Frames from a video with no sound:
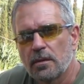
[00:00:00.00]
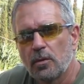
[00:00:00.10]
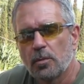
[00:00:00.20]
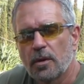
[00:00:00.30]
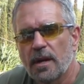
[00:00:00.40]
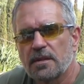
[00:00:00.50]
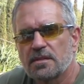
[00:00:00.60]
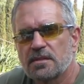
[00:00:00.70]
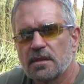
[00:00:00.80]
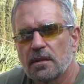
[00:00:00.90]

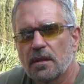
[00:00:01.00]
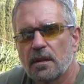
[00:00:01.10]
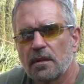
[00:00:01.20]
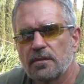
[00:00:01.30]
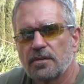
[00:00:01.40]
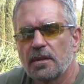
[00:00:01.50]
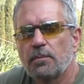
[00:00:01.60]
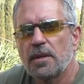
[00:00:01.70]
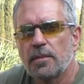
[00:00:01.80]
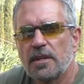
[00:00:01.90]
Umarex zinc
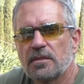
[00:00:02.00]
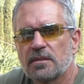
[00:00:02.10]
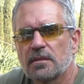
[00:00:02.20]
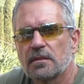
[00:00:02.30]
BBs.